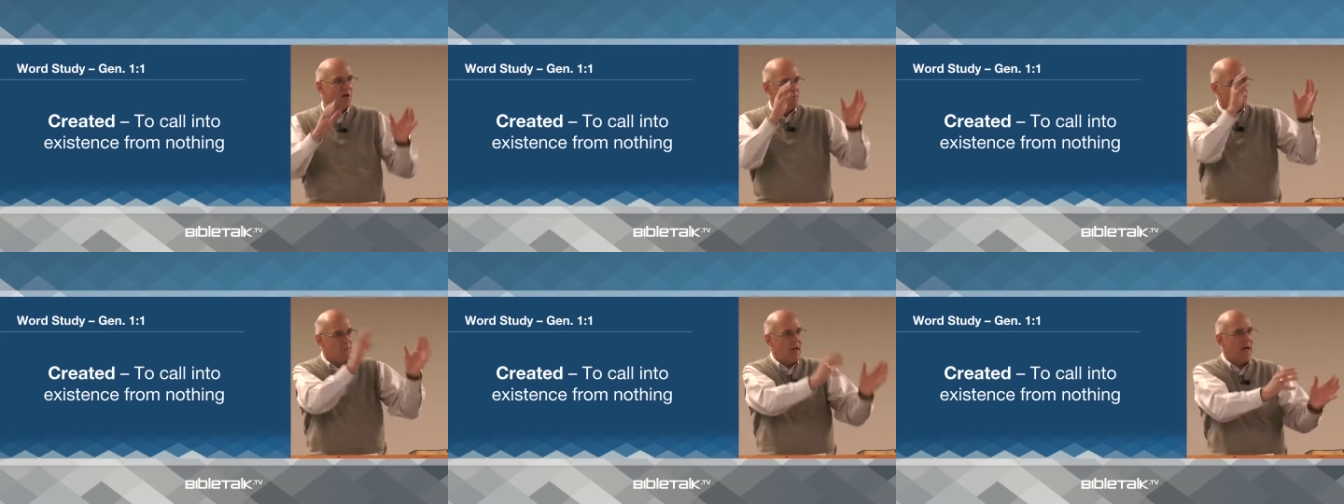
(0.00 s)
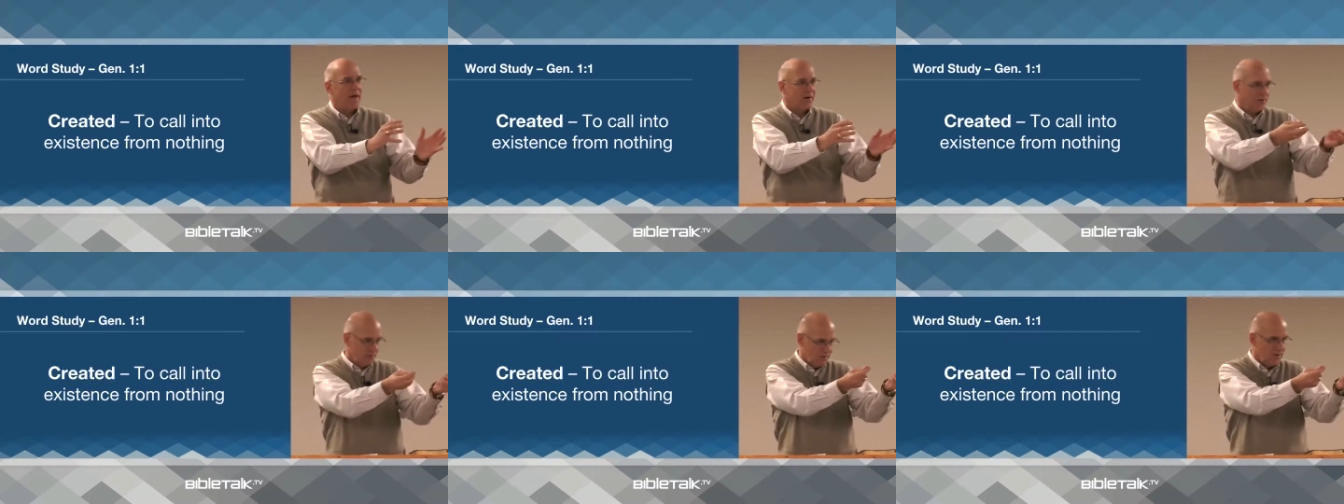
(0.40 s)

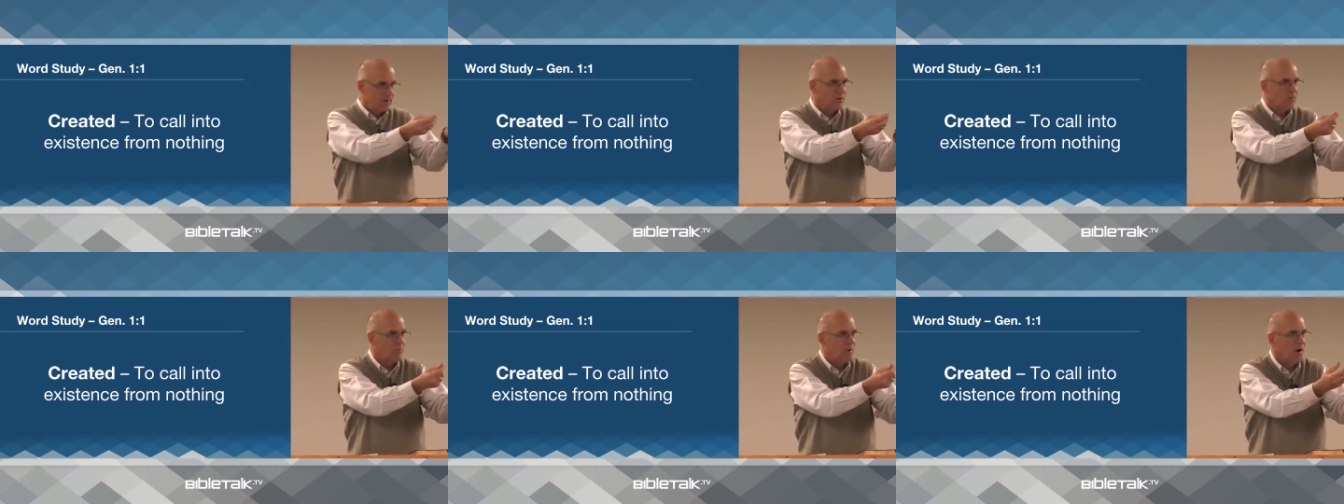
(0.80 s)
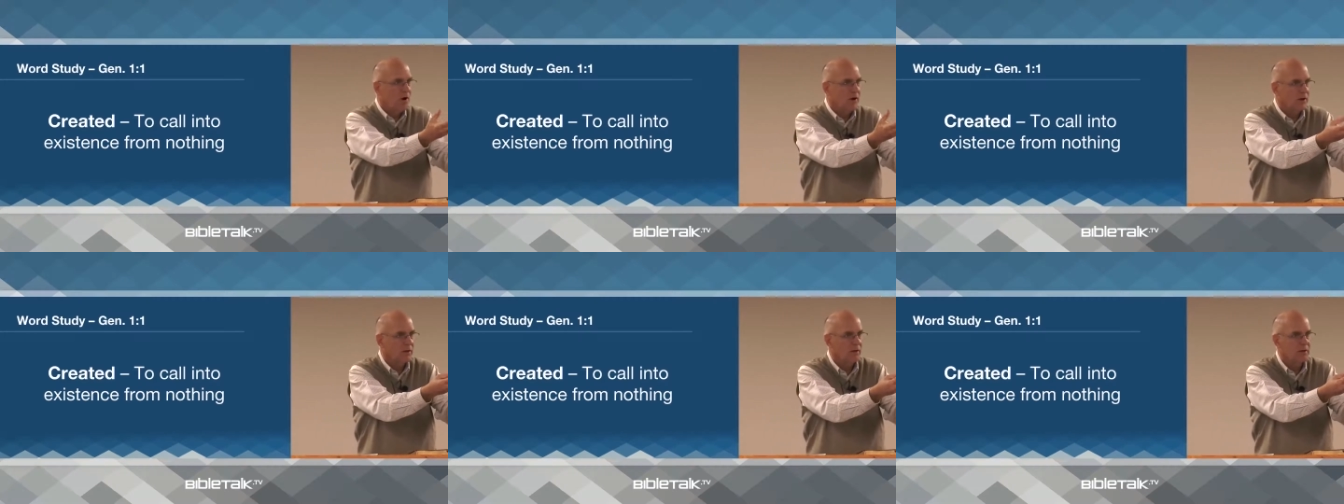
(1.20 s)
Matter,
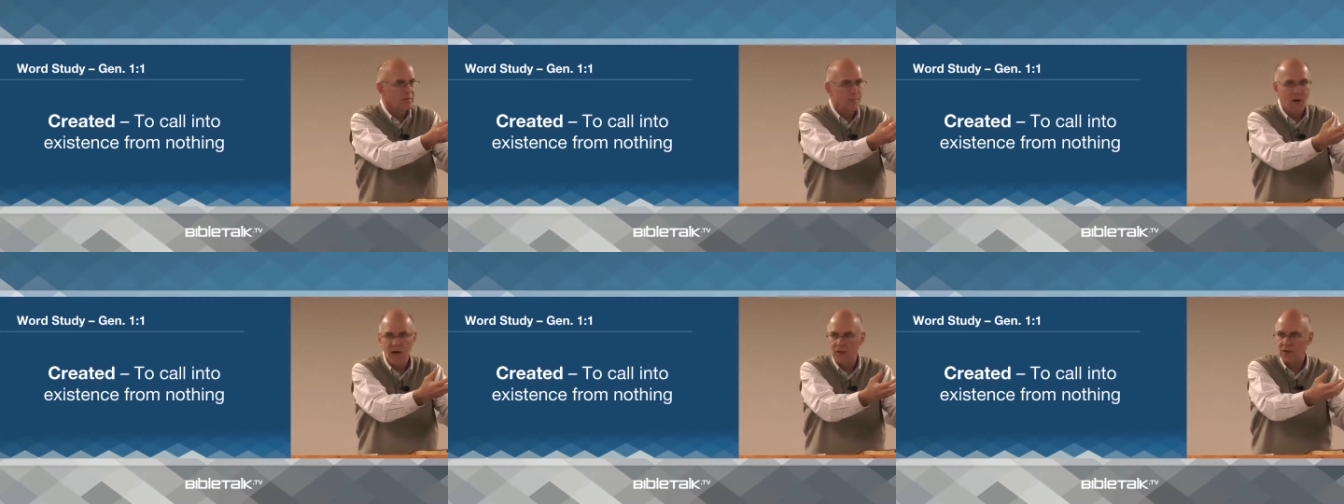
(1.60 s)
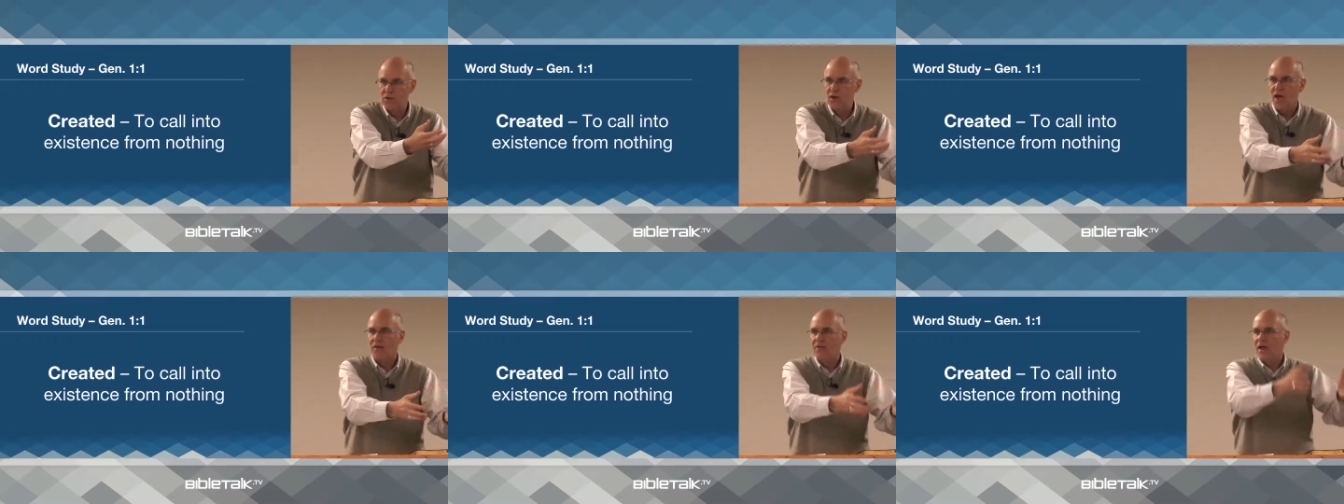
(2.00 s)
particles,
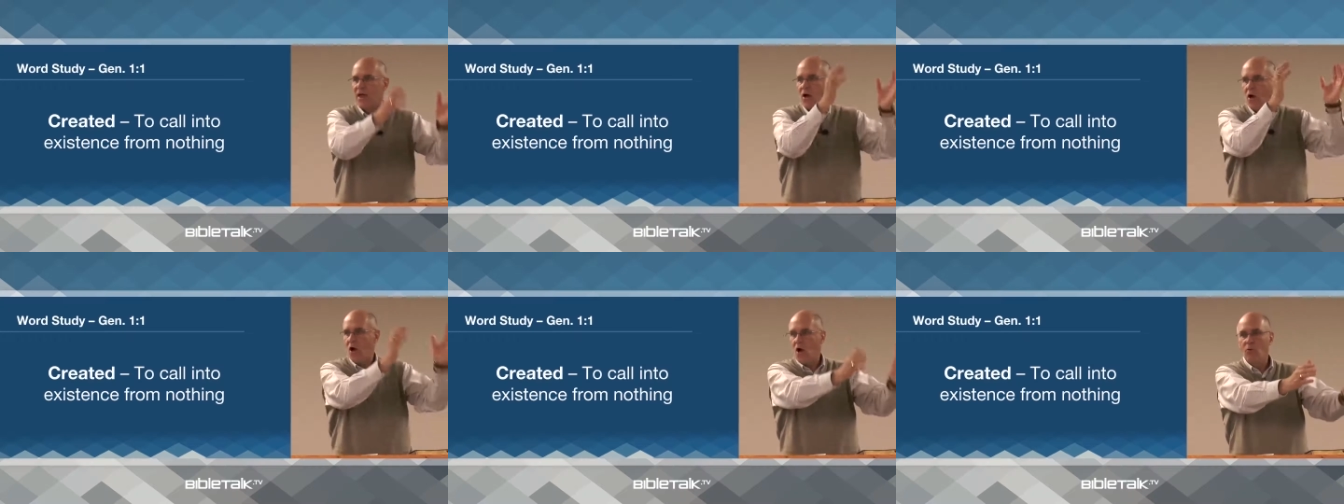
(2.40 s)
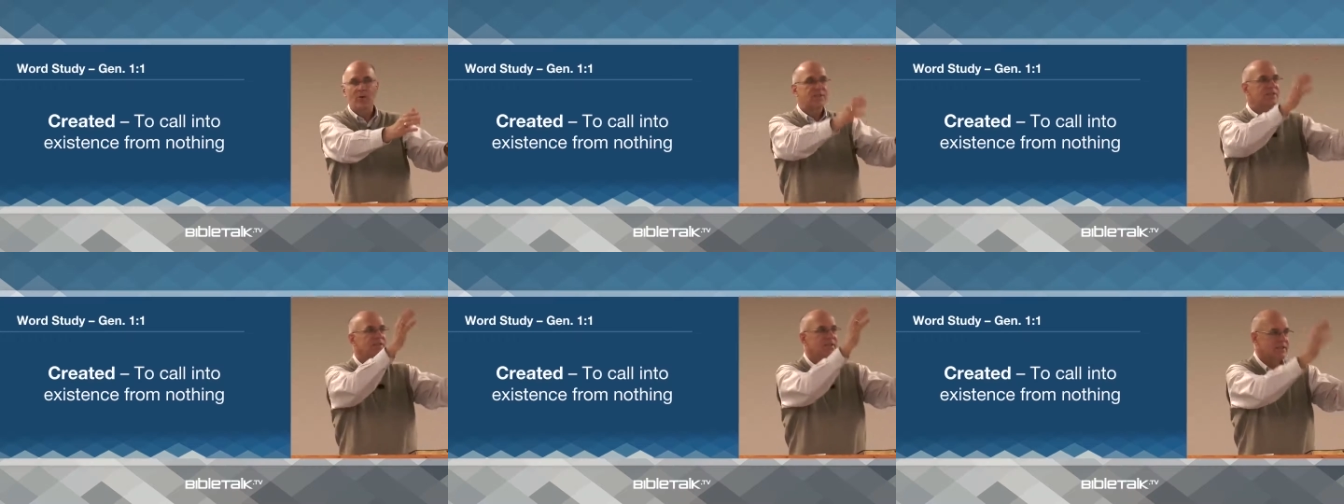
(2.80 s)
molecules, they
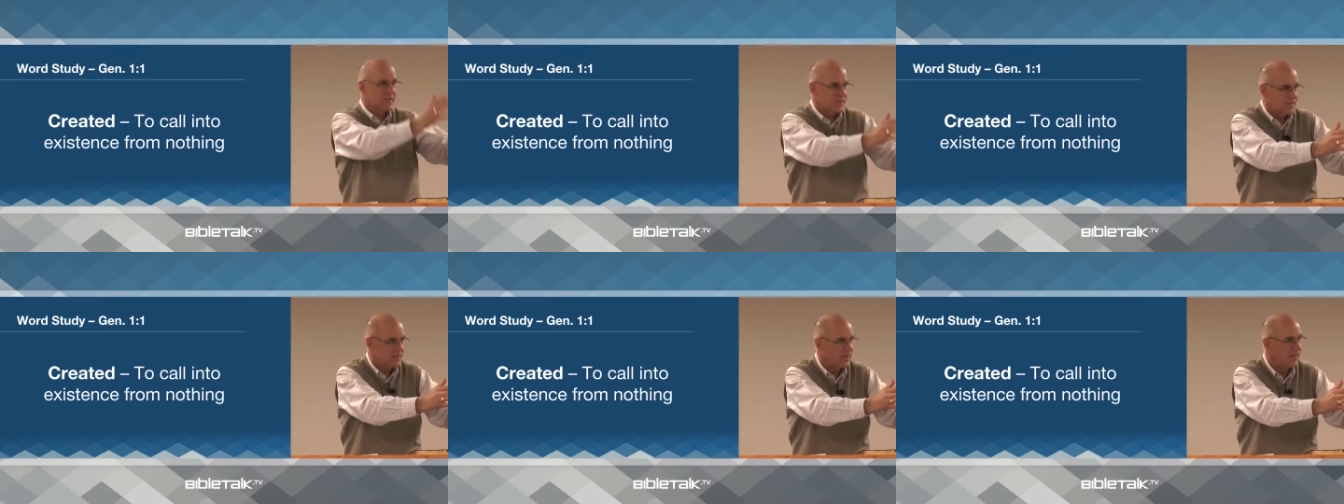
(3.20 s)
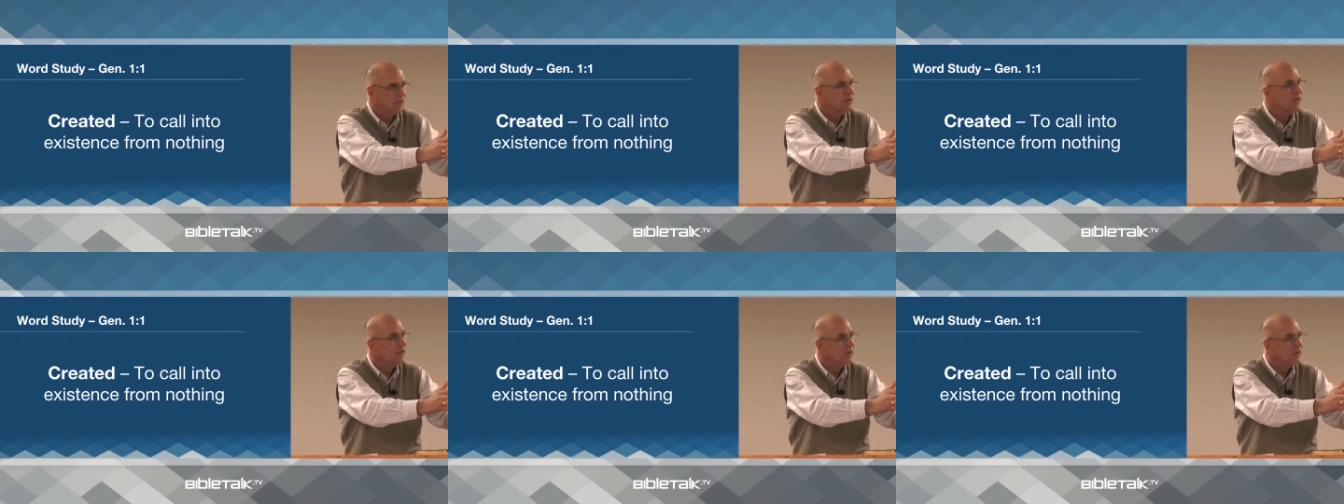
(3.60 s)
always
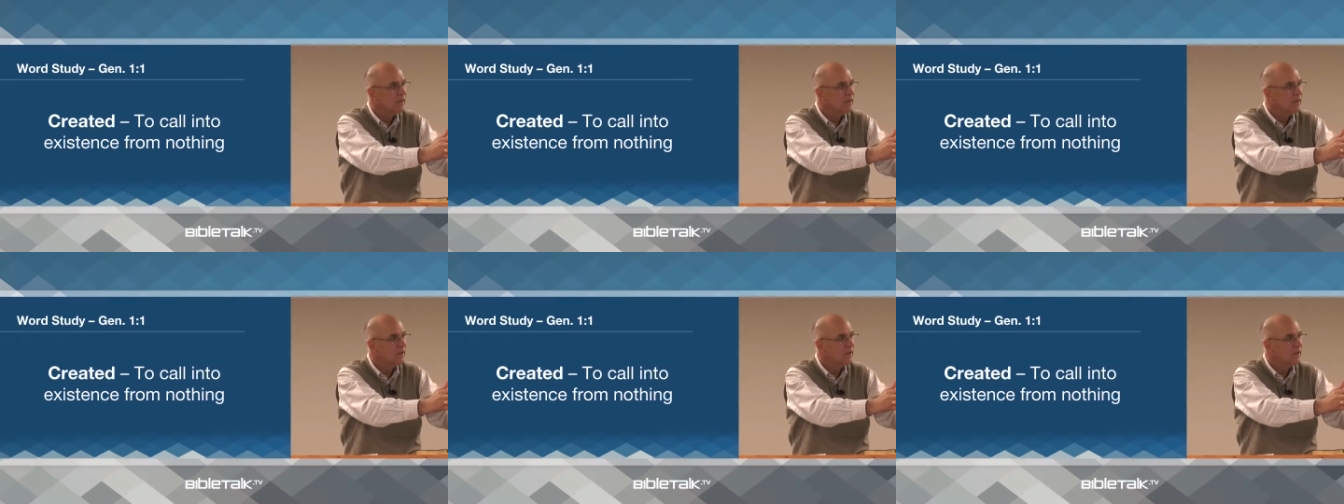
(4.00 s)
existed,